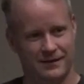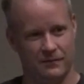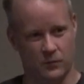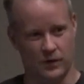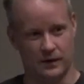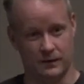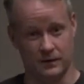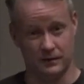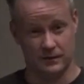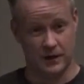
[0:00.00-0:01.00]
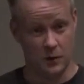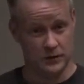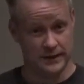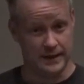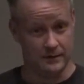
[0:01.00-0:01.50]
We're
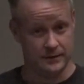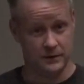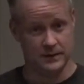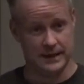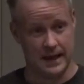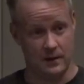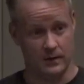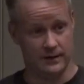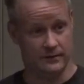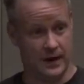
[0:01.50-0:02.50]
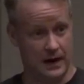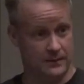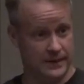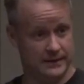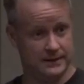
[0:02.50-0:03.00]
coaching them to stay with
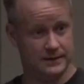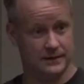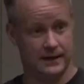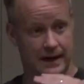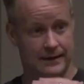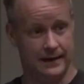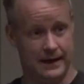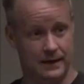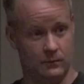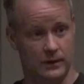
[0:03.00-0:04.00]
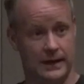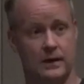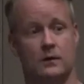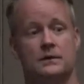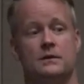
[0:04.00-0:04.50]
environments, and then when they
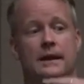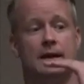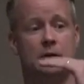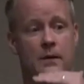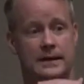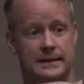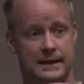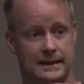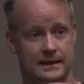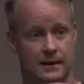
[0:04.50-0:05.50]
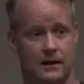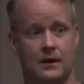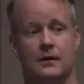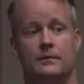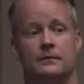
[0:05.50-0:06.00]
go to that UAT
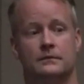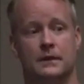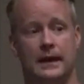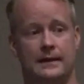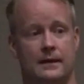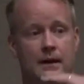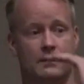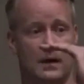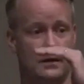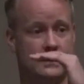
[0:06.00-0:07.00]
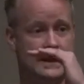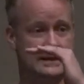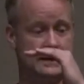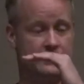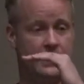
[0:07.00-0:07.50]
um, and, and other
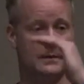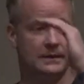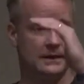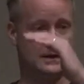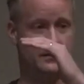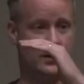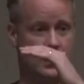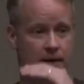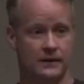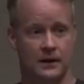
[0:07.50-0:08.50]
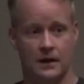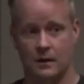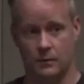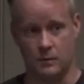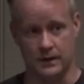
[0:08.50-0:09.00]
testing environments and into prod,
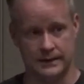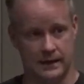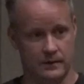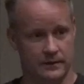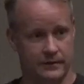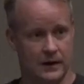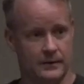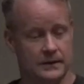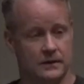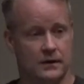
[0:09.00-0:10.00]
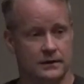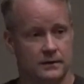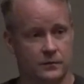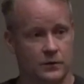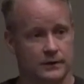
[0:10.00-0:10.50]
we want to stay with environments across the
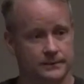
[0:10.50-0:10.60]
board.